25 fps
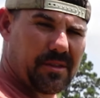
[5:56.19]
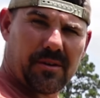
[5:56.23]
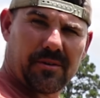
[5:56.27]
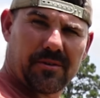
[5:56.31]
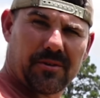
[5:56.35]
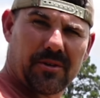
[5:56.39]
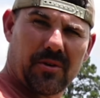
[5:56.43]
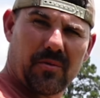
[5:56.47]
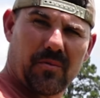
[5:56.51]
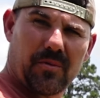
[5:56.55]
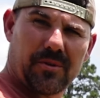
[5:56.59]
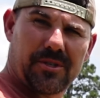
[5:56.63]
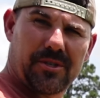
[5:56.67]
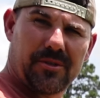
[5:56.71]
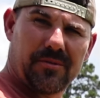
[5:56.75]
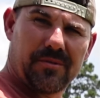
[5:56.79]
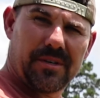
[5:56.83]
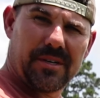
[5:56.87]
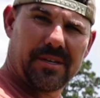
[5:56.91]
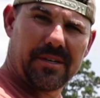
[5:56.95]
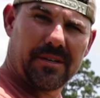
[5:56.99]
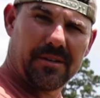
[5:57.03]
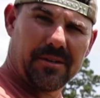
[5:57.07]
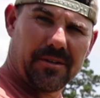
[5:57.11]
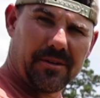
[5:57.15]
do what you
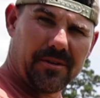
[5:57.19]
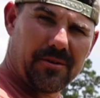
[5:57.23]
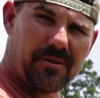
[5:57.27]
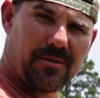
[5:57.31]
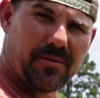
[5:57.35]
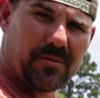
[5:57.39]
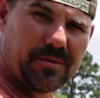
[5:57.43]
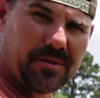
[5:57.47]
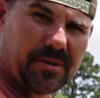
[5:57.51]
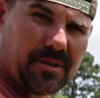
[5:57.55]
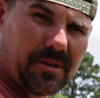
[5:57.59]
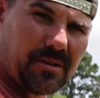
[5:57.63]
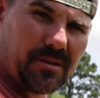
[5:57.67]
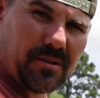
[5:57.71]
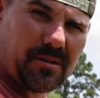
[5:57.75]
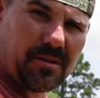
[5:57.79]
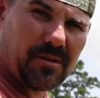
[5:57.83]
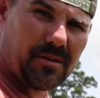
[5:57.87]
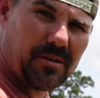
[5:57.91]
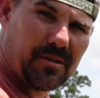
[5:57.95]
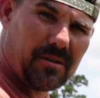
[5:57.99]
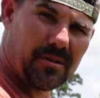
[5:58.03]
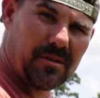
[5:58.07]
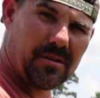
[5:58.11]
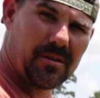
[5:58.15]
need to do
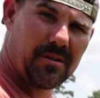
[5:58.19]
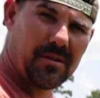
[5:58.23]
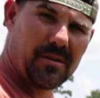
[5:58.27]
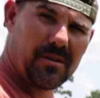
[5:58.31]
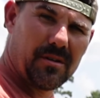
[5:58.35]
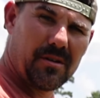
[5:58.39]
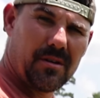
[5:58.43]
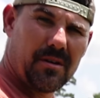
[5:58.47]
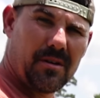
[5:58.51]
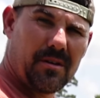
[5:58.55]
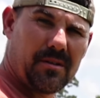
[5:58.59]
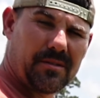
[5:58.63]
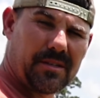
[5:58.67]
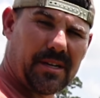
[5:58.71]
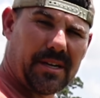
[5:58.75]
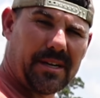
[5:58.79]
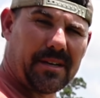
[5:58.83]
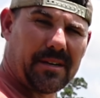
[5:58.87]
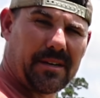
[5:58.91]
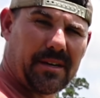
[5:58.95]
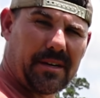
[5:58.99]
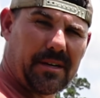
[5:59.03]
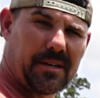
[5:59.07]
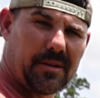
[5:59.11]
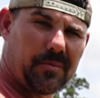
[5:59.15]
to take
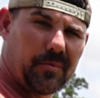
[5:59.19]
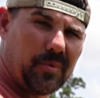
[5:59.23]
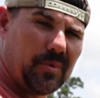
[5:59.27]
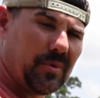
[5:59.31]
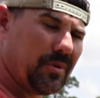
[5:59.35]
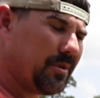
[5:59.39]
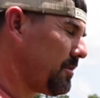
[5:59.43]
an animal.